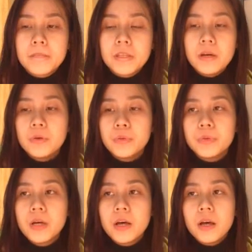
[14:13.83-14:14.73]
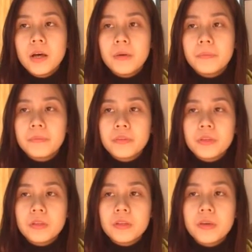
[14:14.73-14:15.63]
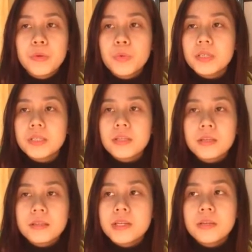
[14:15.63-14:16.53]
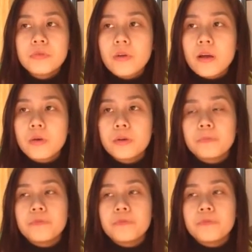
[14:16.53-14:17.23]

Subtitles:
No. They were sitting around